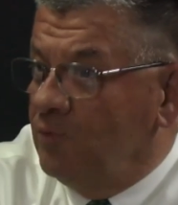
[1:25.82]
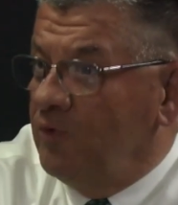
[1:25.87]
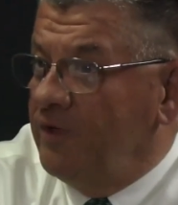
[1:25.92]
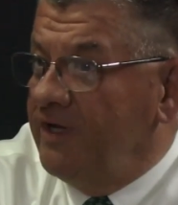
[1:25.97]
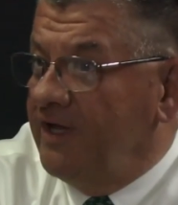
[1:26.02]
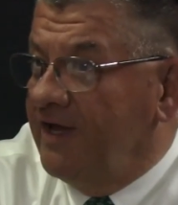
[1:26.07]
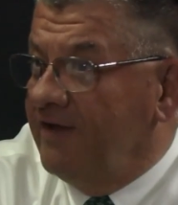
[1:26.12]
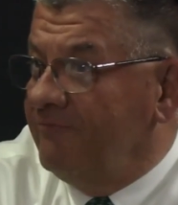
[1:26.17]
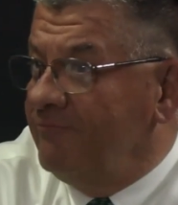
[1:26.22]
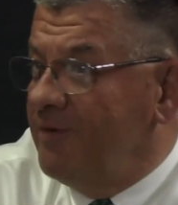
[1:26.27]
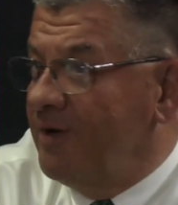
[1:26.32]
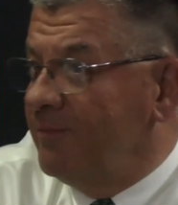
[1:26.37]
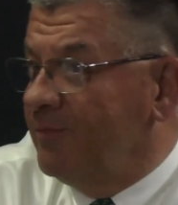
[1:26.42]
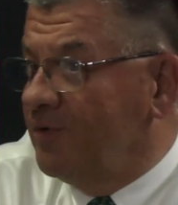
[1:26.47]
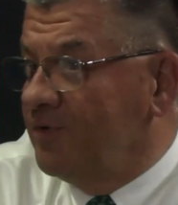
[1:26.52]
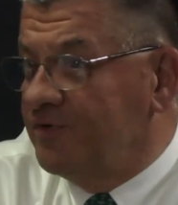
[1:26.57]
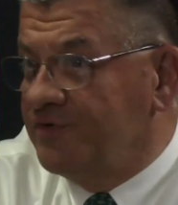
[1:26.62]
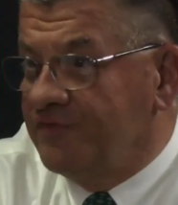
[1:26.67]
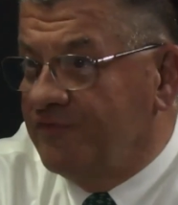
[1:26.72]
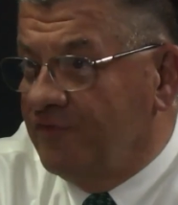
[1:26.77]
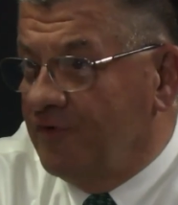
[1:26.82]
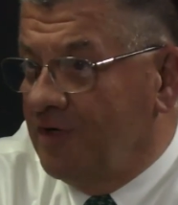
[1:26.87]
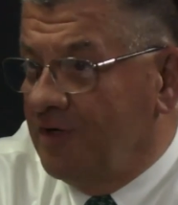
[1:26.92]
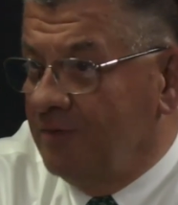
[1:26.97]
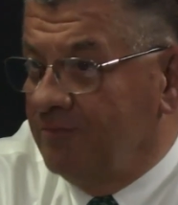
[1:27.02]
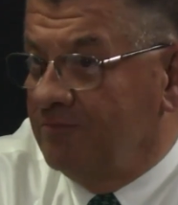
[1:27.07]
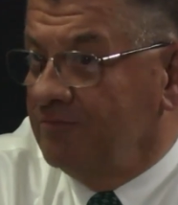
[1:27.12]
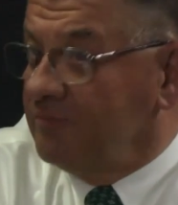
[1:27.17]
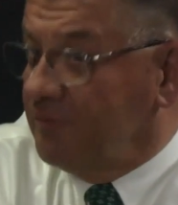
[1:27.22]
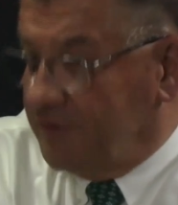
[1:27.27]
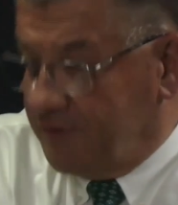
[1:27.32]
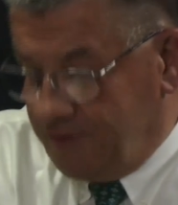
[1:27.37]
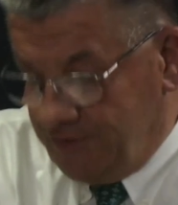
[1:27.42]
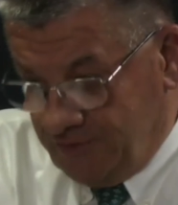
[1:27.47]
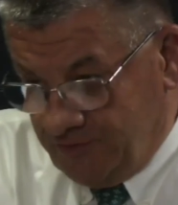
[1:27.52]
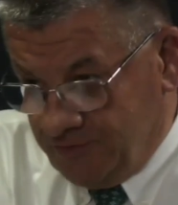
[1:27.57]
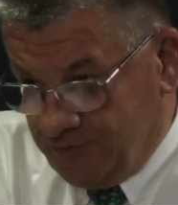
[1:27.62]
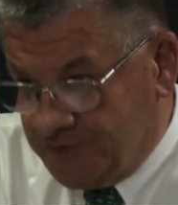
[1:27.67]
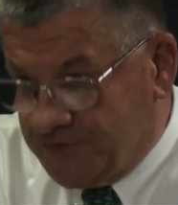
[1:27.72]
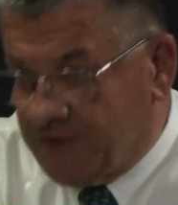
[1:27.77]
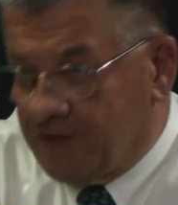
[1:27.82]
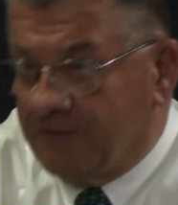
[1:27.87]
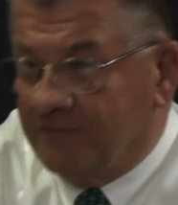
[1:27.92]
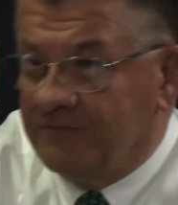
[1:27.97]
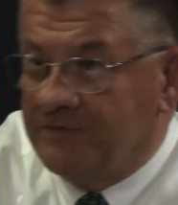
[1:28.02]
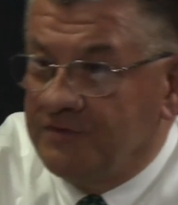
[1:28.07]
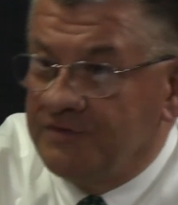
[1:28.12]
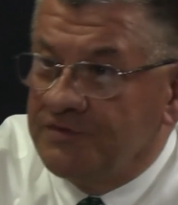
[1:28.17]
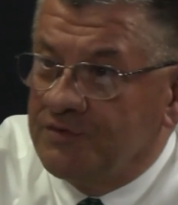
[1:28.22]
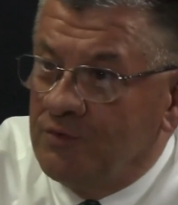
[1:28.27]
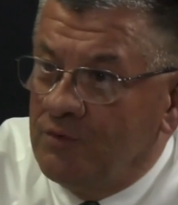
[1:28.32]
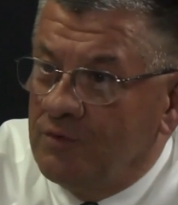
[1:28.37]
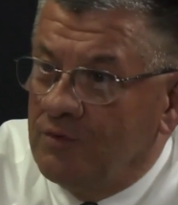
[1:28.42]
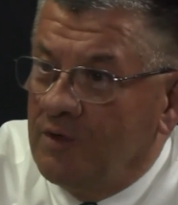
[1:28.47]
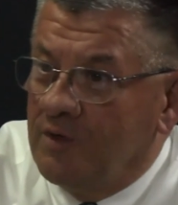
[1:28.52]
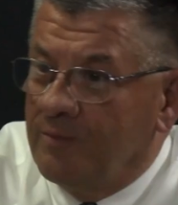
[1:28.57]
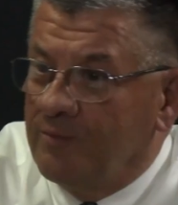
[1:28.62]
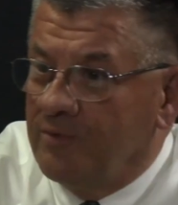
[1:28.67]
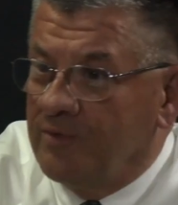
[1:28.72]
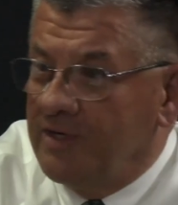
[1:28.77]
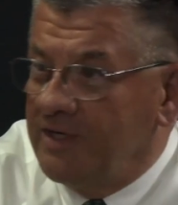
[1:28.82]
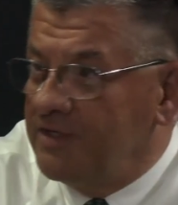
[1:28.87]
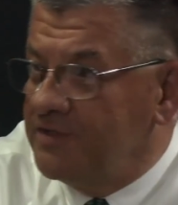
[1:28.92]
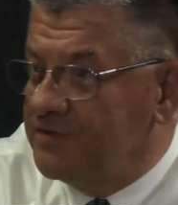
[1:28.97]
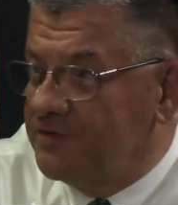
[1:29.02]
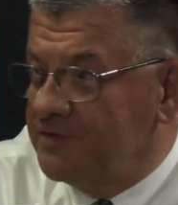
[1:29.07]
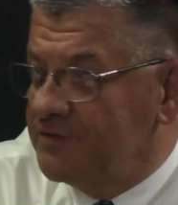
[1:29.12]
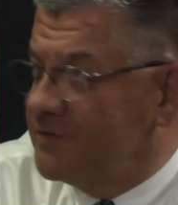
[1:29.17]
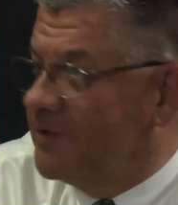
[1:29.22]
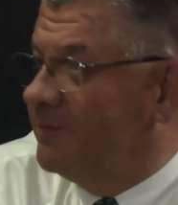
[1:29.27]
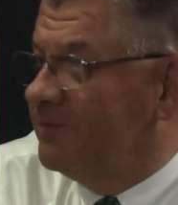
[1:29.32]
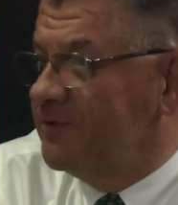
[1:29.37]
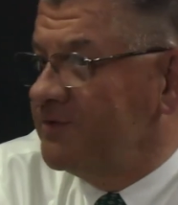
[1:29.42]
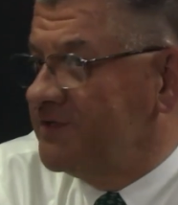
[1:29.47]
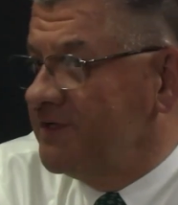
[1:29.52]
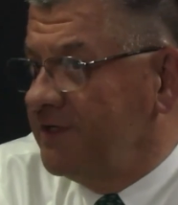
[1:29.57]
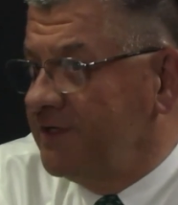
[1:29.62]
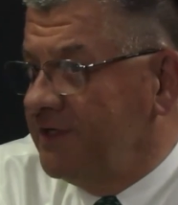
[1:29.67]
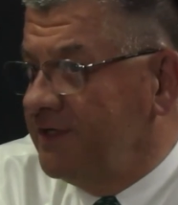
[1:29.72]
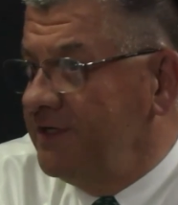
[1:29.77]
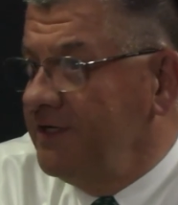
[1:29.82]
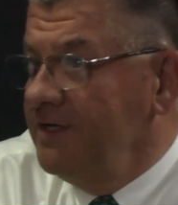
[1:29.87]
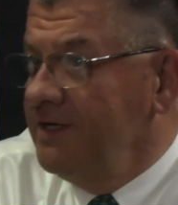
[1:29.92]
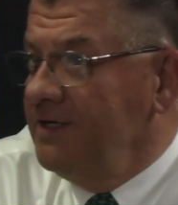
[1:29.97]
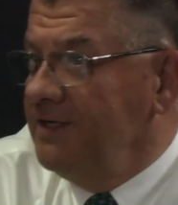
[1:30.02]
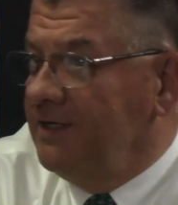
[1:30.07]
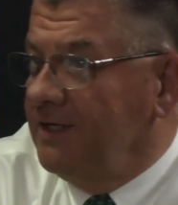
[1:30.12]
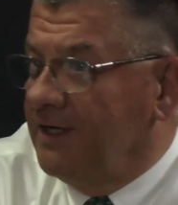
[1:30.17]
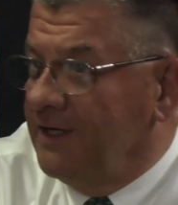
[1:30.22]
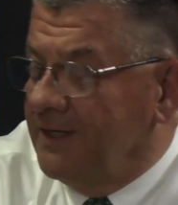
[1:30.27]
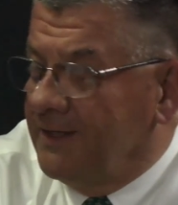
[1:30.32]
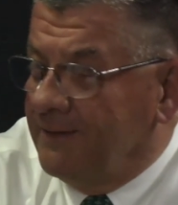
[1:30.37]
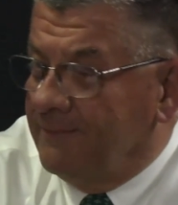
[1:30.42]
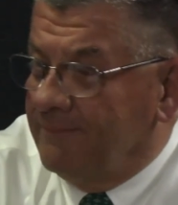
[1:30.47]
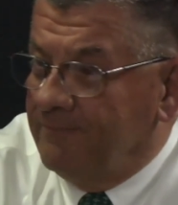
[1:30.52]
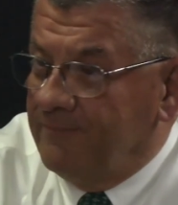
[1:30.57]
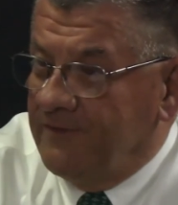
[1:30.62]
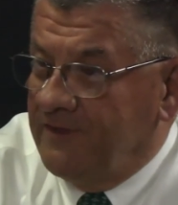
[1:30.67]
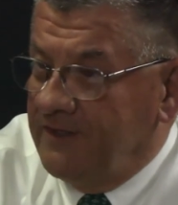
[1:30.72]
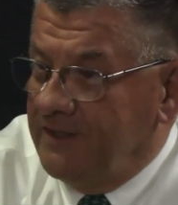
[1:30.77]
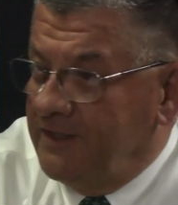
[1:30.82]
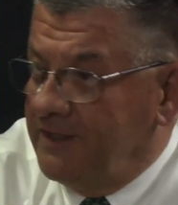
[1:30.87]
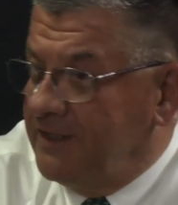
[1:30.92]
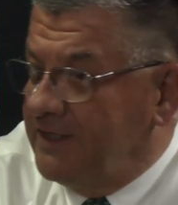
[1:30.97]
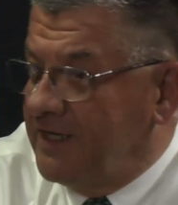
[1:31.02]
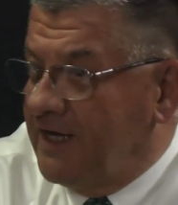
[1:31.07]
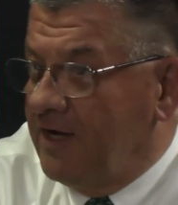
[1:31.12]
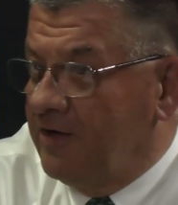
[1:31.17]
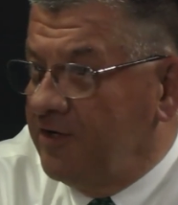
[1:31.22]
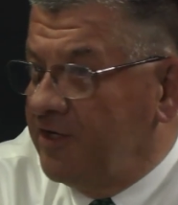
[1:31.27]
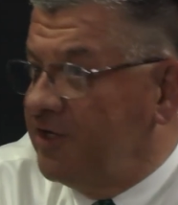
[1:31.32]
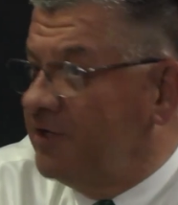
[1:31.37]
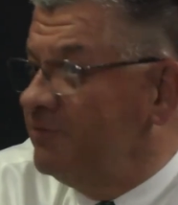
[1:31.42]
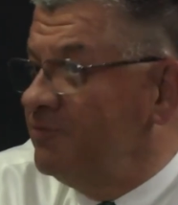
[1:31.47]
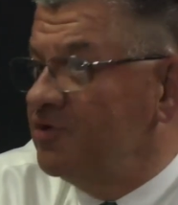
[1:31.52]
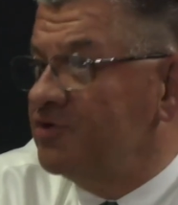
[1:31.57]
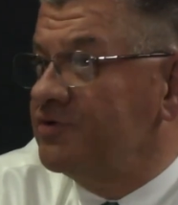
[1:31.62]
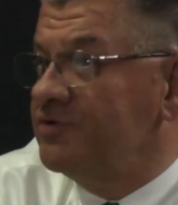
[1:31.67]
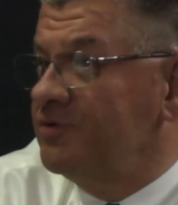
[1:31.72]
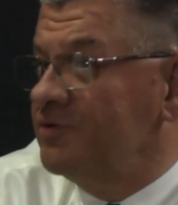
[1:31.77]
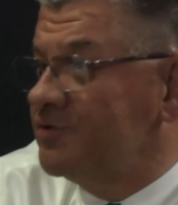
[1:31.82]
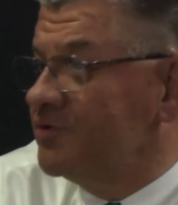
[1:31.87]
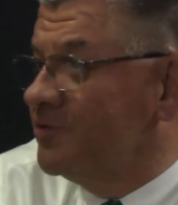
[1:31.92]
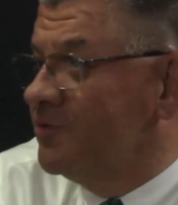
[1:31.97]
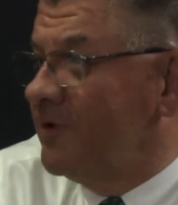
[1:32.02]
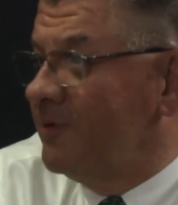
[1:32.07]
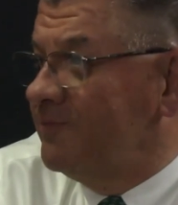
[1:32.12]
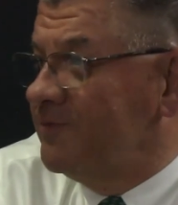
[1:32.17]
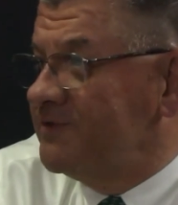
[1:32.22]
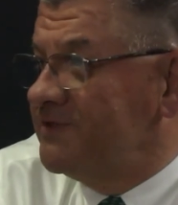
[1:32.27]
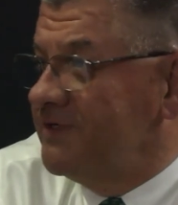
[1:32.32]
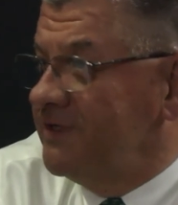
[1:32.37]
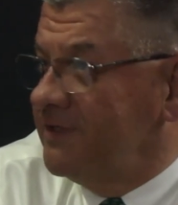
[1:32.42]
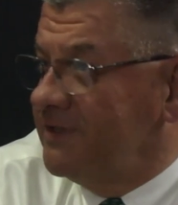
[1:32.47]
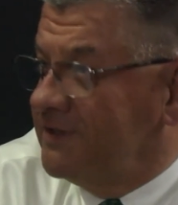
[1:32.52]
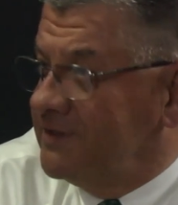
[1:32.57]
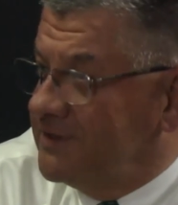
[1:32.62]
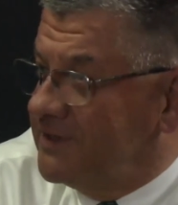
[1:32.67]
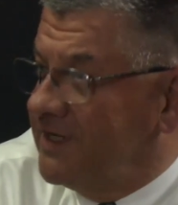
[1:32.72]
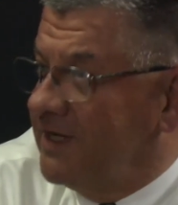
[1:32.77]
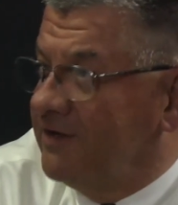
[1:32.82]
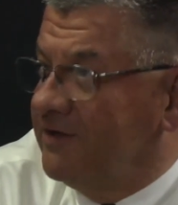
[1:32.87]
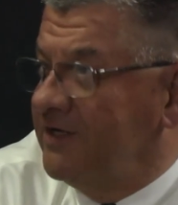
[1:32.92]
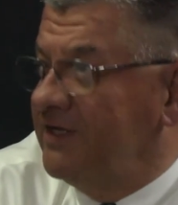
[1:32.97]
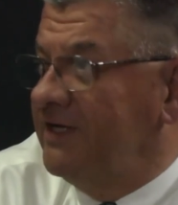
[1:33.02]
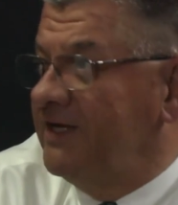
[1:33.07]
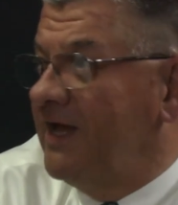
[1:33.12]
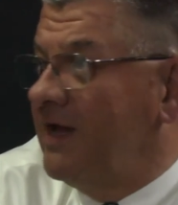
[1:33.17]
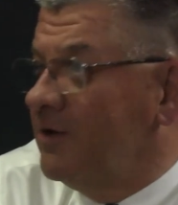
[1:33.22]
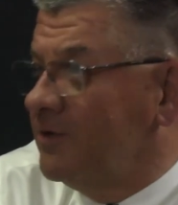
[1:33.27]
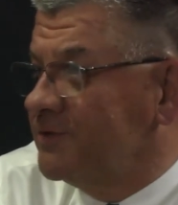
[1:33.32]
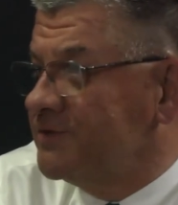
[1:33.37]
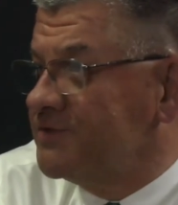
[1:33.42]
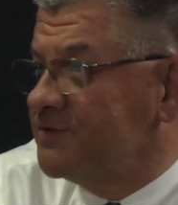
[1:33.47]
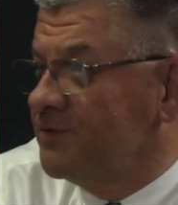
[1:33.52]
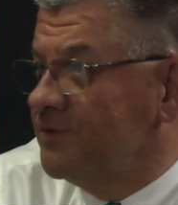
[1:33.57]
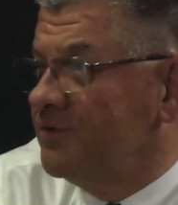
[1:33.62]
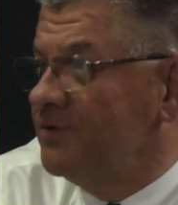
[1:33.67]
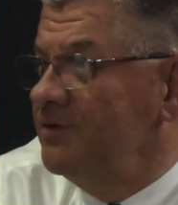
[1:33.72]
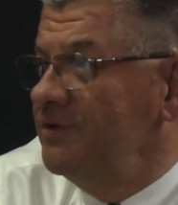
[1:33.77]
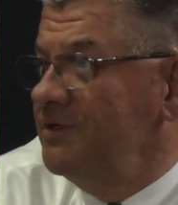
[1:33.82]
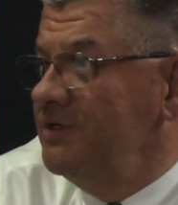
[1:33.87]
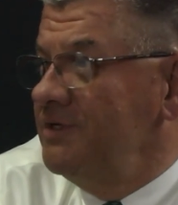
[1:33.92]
we have members from yourself, the school corporations represented, the county commissioners are represented, the county council,